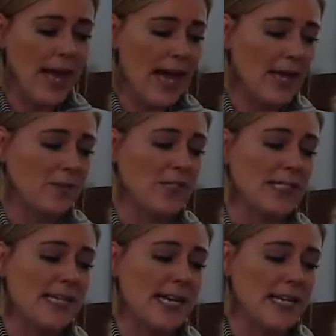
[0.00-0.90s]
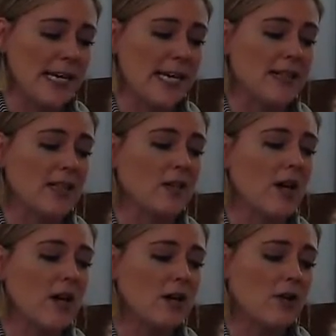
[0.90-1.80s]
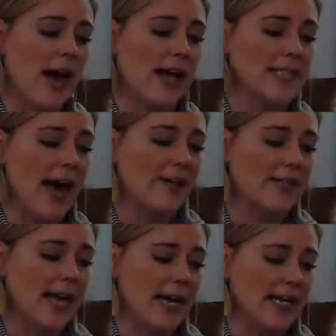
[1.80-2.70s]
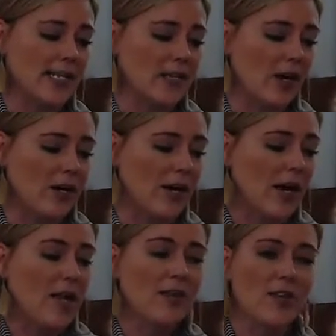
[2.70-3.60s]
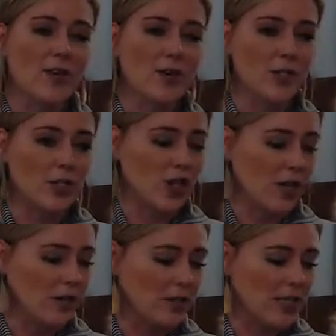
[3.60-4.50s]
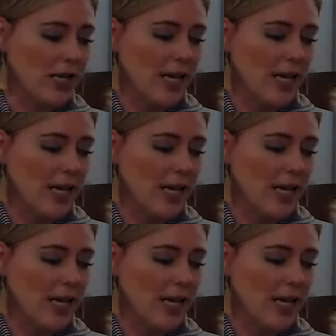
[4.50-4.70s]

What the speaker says: and was standing in the long grass outside his yard. The goose chuckled.